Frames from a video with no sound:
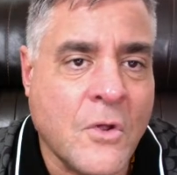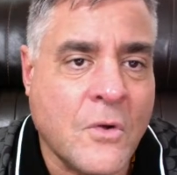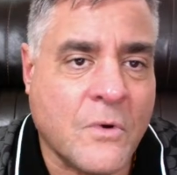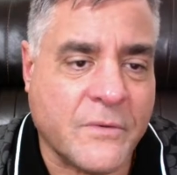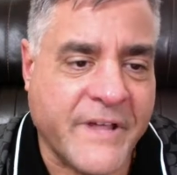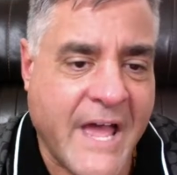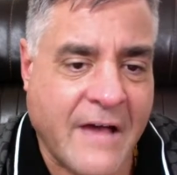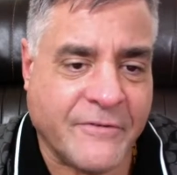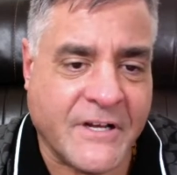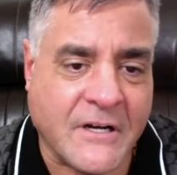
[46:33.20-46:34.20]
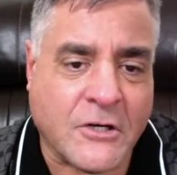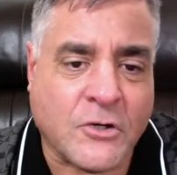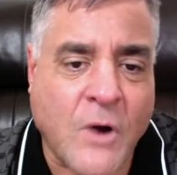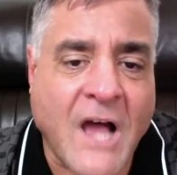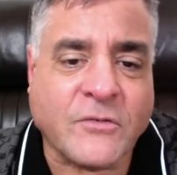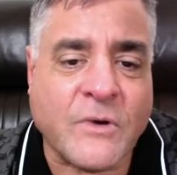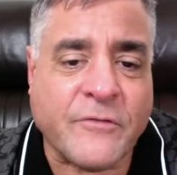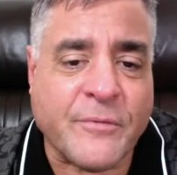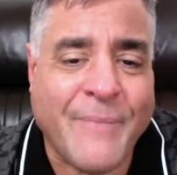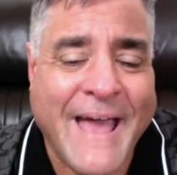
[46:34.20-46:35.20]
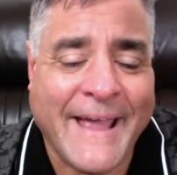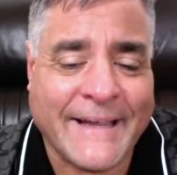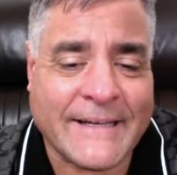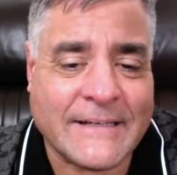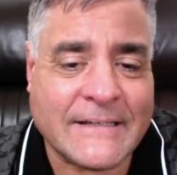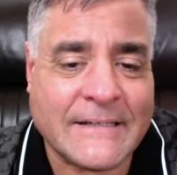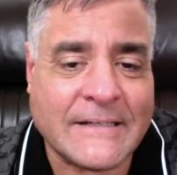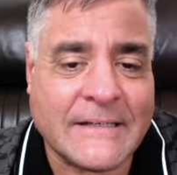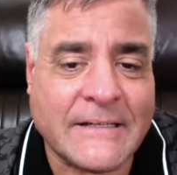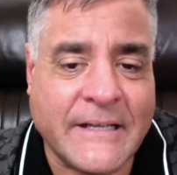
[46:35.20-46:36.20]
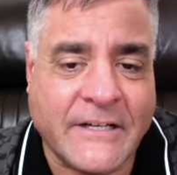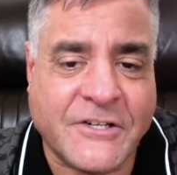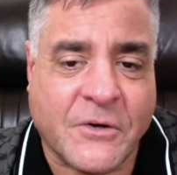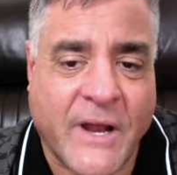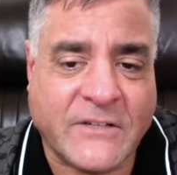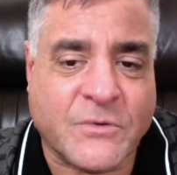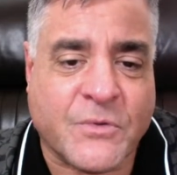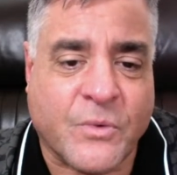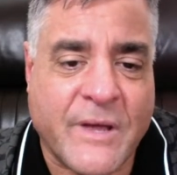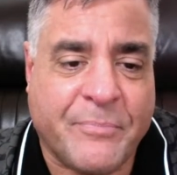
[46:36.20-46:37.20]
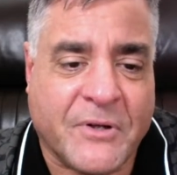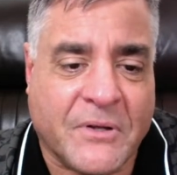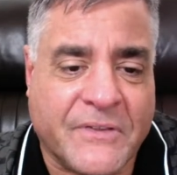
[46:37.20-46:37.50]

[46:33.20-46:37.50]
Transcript: What do we have here? Cross River Bank integrates with Ripple.